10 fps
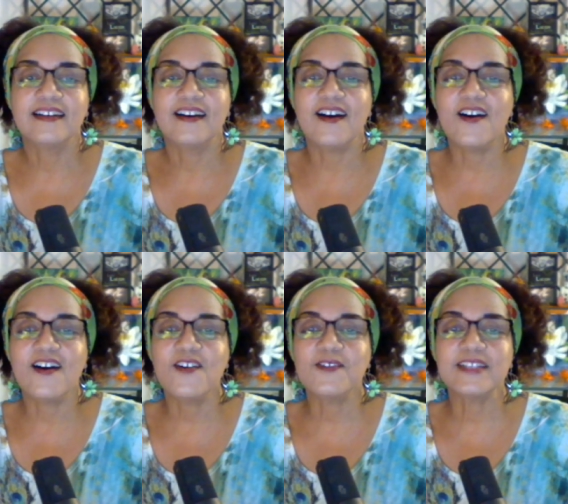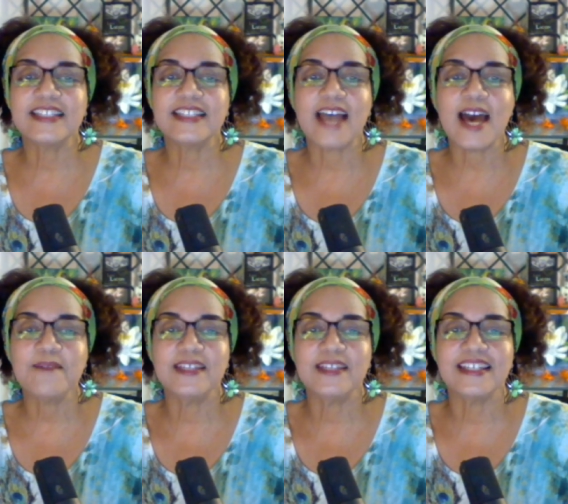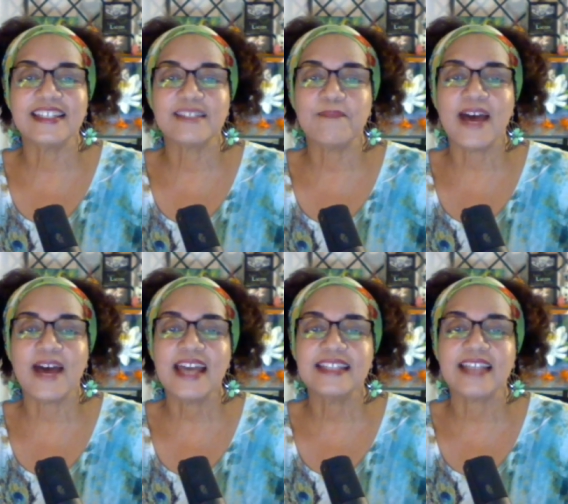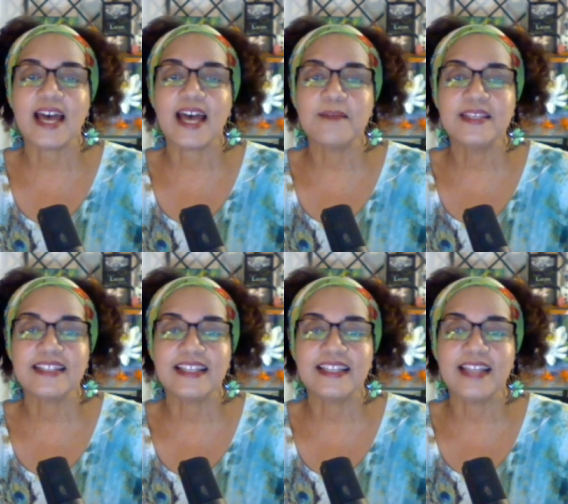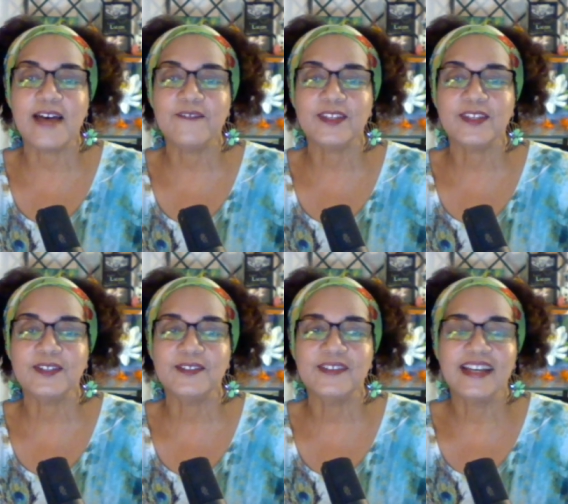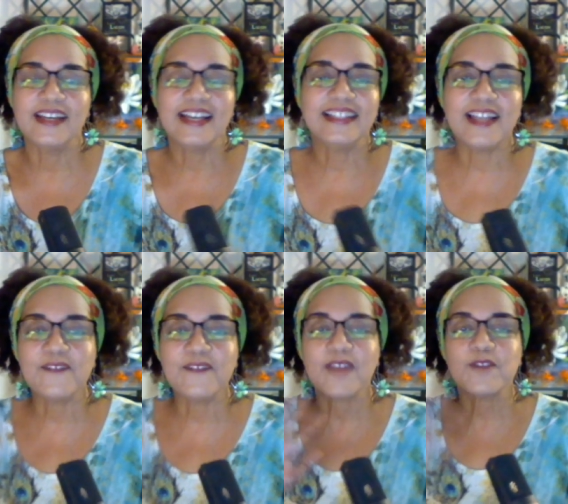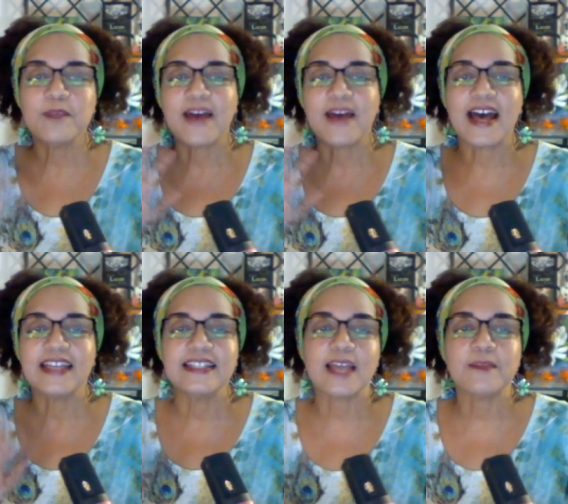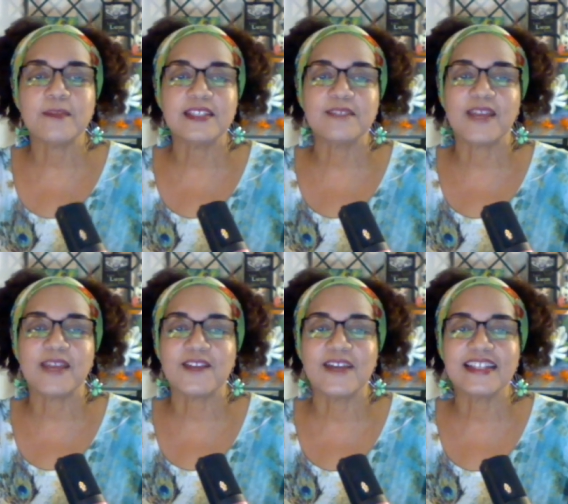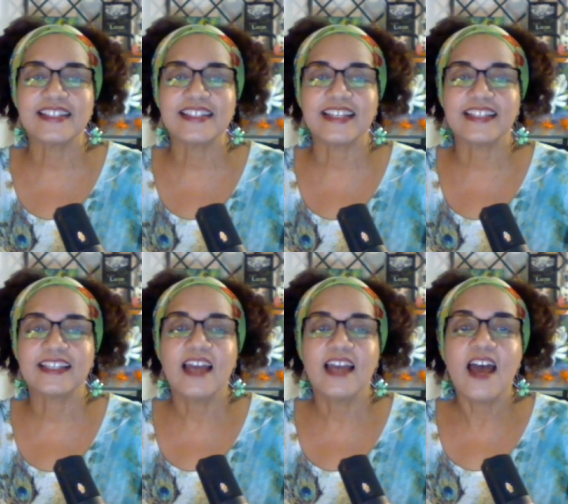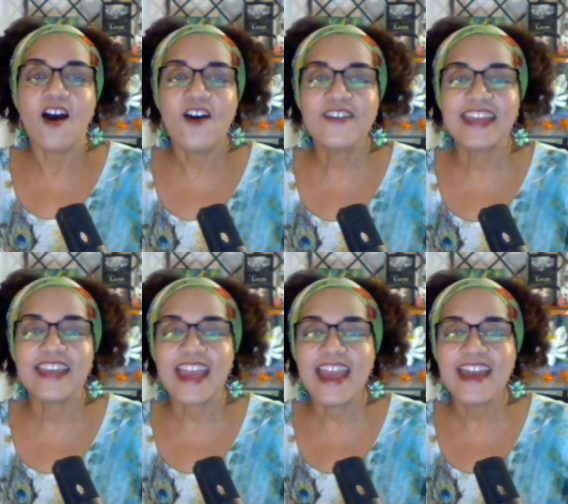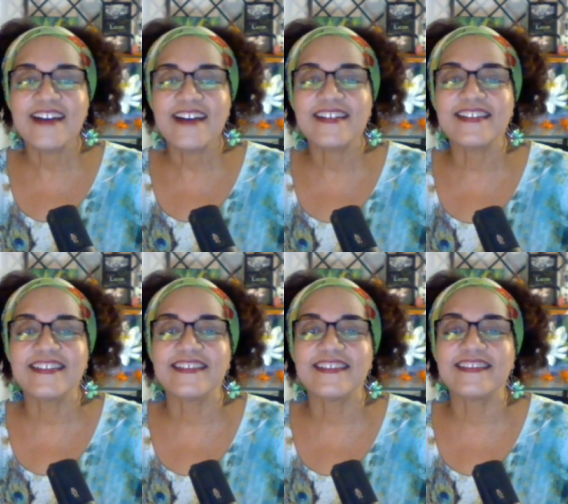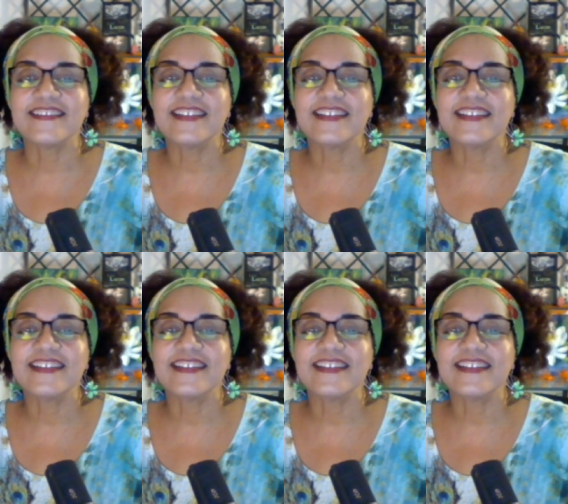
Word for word: Oh, and Thomas. Bye, Thomas. I love you. Love everybody. Thomas is my grandson. Oh, Gail.